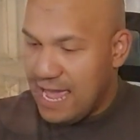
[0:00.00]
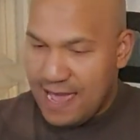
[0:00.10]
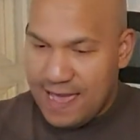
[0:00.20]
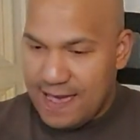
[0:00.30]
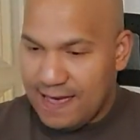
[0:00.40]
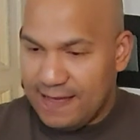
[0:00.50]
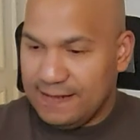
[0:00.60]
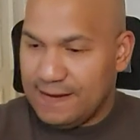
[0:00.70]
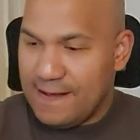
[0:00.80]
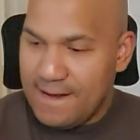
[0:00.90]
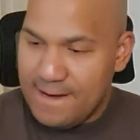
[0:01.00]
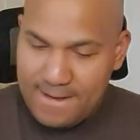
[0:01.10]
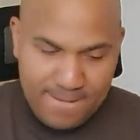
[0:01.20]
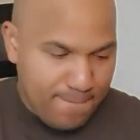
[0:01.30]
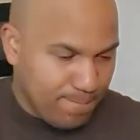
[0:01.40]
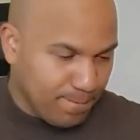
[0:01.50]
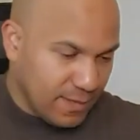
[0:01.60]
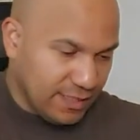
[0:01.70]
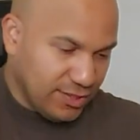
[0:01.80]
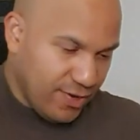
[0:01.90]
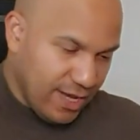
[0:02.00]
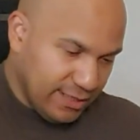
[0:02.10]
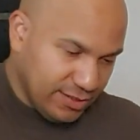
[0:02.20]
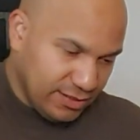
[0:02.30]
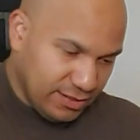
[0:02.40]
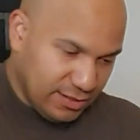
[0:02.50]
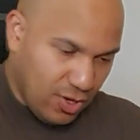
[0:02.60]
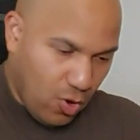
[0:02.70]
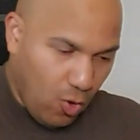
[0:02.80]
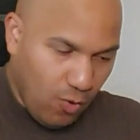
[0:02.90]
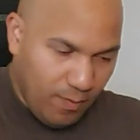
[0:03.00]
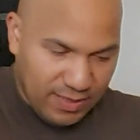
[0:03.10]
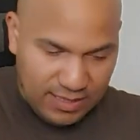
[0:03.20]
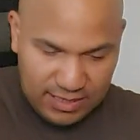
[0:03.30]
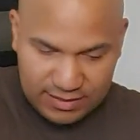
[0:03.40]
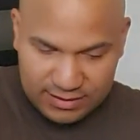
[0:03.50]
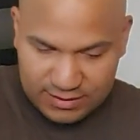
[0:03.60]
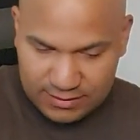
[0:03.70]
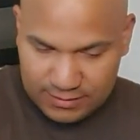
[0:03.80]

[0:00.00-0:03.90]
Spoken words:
And let's go ahead and just open these.